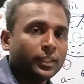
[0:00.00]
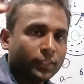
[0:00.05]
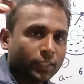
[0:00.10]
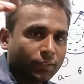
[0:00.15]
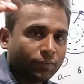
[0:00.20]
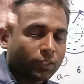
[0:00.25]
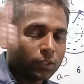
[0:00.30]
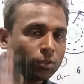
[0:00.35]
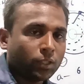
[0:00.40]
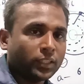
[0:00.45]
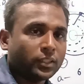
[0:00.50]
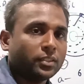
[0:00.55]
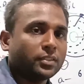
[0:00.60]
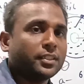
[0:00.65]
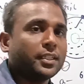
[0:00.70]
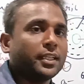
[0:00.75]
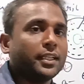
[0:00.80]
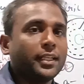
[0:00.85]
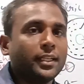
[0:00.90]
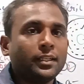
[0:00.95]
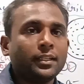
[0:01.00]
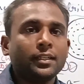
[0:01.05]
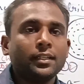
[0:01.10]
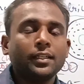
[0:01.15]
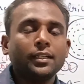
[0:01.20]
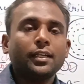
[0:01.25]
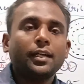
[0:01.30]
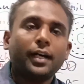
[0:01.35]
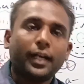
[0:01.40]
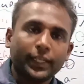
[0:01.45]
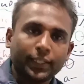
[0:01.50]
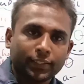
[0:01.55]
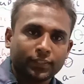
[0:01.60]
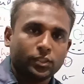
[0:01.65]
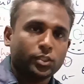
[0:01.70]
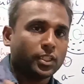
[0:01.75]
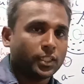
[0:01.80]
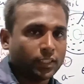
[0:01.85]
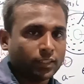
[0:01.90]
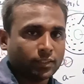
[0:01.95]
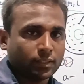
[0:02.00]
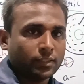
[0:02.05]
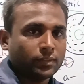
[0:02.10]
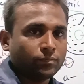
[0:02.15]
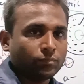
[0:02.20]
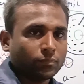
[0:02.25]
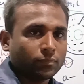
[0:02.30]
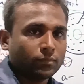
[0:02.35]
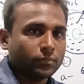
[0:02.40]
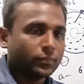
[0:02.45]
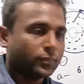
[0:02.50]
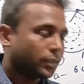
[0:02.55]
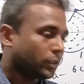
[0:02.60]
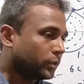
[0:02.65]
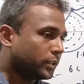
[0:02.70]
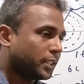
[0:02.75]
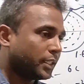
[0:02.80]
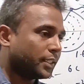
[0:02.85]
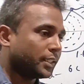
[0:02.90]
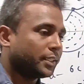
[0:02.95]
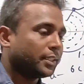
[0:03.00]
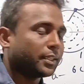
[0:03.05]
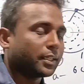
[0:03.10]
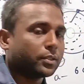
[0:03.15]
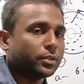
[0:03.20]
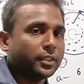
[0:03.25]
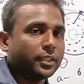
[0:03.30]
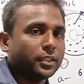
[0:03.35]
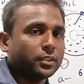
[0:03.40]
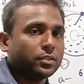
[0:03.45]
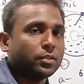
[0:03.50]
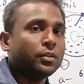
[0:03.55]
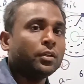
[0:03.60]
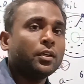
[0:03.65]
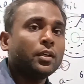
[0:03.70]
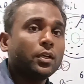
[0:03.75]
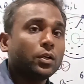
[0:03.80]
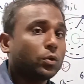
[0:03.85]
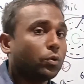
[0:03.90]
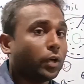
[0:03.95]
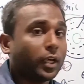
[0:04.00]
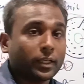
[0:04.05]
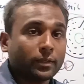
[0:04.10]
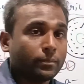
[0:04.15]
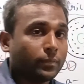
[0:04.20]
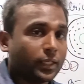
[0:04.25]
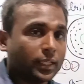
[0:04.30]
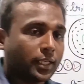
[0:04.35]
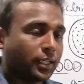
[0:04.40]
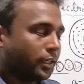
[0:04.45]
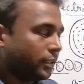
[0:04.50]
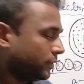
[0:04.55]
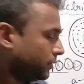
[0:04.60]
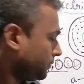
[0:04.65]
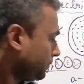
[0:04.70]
You are going to study in higher studies. Okay, that is according to quark model.